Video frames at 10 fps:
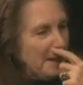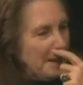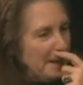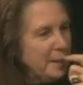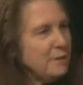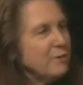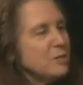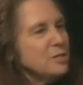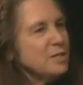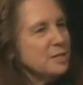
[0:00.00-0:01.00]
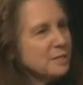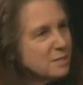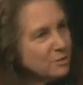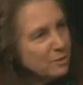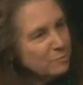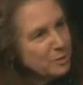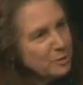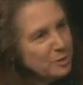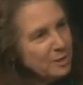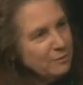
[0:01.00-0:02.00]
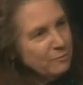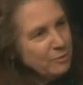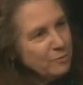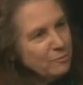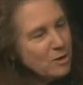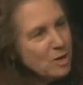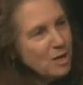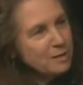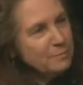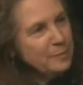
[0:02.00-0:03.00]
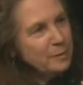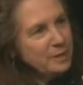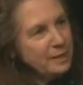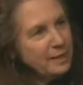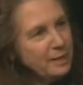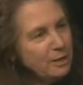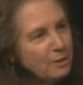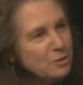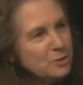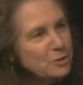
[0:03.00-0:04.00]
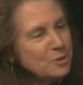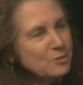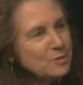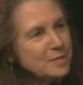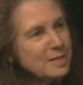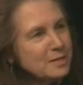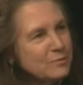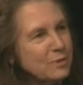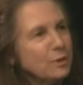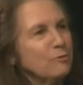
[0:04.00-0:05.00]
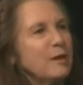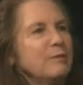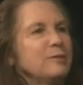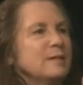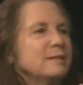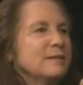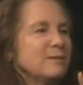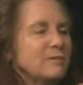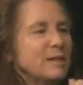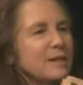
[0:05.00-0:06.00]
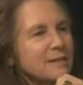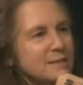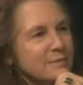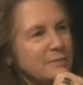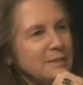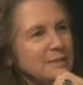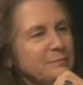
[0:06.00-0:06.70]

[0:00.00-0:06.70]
Anyway, she has started building with rock, building cairns, stone stacks, a very grounding, centering activity.